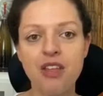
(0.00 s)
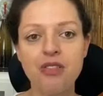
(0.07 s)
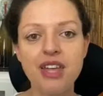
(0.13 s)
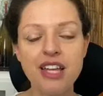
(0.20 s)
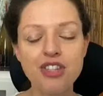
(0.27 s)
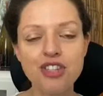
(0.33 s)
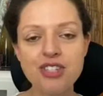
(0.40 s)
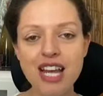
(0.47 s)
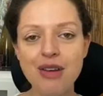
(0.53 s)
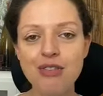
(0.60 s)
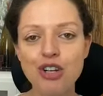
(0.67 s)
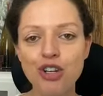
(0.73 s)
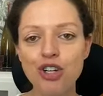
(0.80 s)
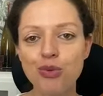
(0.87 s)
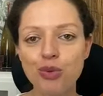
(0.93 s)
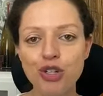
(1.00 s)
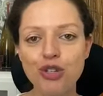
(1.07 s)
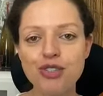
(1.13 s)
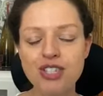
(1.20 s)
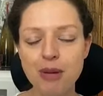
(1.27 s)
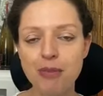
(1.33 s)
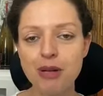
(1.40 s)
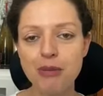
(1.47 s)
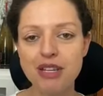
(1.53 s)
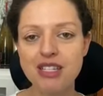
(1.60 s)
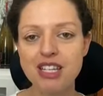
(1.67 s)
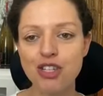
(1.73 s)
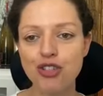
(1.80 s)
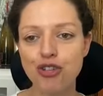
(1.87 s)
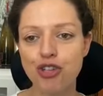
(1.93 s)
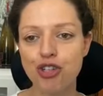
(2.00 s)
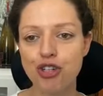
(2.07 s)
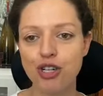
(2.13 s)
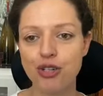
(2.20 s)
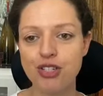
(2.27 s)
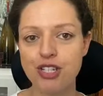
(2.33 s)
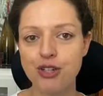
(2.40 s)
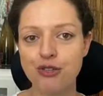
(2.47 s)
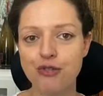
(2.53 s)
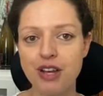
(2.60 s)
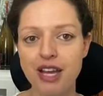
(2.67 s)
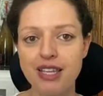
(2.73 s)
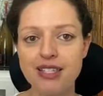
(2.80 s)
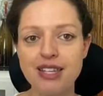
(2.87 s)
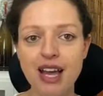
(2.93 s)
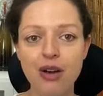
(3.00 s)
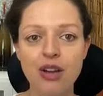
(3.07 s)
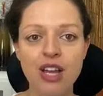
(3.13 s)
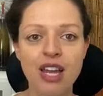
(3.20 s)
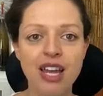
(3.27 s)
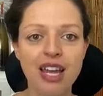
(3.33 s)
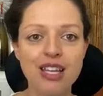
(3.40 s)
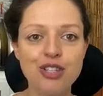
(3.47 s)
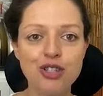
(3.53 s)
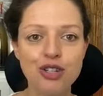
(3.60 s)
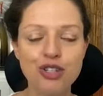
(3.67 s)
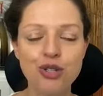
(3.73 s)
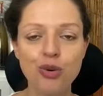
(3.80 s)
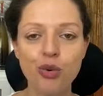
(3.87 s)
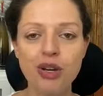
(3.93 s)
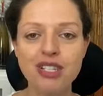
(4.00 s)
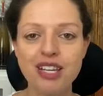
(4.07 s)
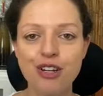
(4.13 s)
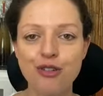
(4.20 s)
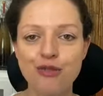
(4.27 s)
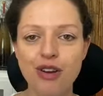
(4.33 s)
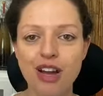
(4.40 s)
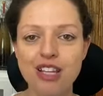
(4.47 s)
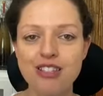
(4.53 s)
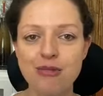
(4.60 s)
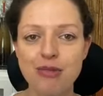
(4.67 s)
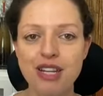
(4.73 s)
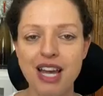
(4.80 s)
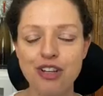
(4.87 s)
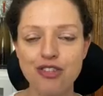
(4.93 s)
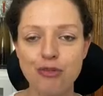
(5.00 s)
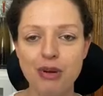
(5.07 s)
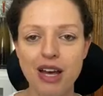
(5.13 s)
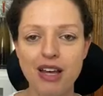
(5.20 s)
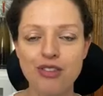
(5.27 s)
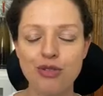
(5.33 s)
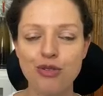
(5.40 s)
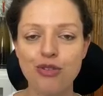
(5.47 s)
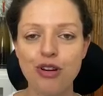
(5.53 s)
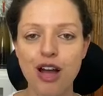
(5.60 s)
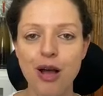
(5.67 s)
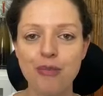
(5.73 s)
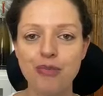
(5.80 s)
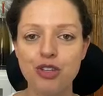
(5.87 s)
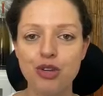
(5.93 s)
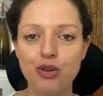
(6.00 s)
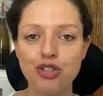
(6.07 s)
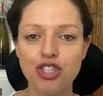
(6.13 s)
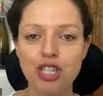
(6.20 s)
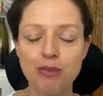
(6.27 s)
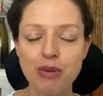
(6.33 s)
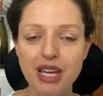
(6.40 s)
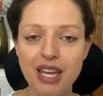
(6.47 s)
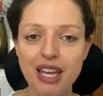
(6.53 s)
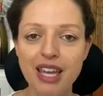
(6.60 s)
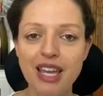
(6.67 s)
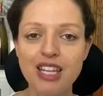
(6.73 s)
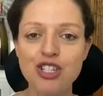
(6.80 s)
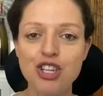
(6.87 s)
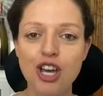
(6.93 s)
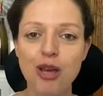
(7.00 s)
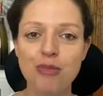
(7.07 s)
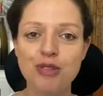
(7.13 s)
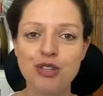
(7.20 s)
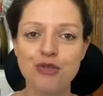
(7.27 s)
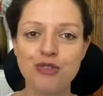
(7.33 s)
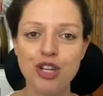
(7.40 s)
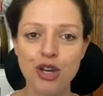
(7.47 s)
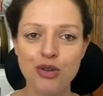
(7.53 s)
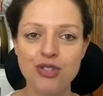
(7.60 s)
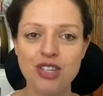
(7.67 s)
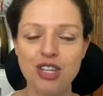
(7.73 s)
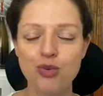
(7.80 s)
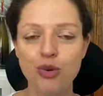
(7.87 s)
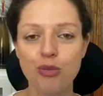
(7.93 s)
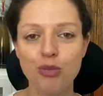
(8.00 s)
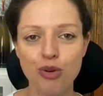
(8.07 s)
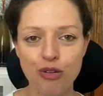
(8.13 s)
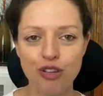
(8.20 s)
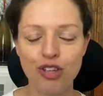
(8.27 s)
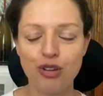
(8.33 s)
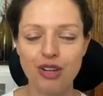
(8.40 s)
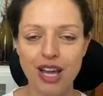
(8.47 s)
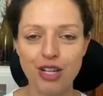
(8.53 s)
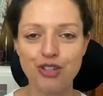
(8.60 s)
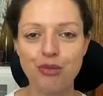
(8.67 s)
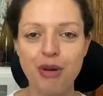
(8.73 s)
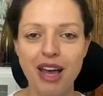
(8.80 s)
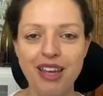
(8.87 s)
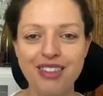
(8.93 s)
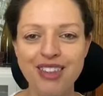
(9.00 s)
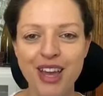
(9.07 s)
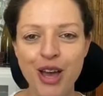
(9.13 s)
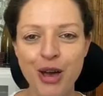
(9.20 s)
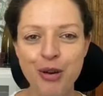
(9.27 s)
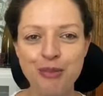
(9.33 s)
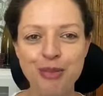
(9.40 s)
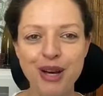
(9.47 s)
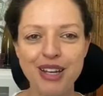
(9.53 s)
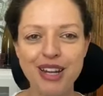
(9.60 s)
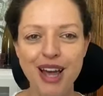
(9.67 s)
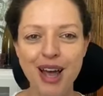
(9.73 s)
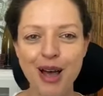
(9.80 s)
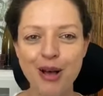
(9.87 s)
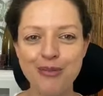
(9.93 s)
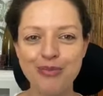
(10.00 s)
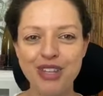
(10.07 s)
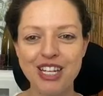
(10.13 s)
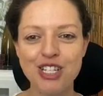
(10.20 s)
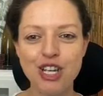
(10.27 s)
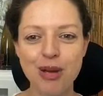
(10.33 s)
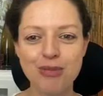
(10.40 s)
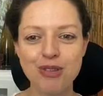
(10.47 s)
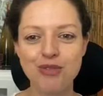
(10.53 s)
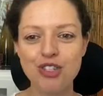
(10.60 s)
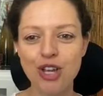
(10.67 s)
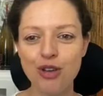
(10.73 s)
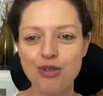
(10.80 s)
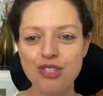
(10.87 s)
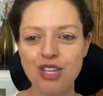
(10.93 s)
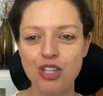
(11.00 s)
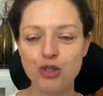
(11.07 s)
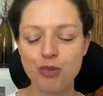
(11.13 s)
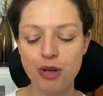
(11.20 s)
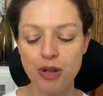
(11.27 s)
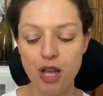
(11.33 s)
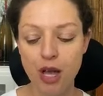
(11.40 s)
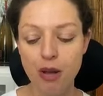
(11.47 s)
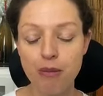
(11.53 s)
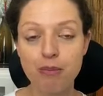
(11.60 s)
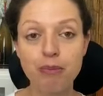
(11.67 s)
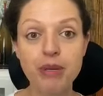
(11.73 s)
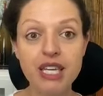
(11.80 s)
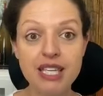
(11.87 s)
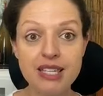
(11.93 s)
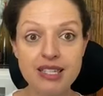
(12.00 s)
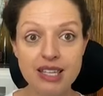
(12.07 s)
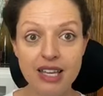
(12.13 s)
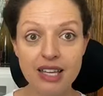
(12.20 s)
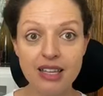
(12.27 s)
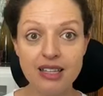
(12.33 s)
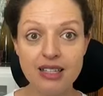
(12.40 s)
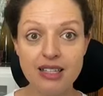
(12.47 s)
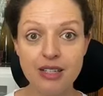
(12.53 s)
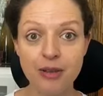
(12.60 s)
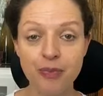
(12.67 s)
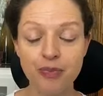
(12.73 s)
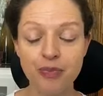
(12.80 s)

Then just have a look at what you're supplementing during your luteal phase. Now, it's good to always get advice from a naturopath or your GP in terms of dosage, well, more a naturopath, but in terms of dosage. But B6,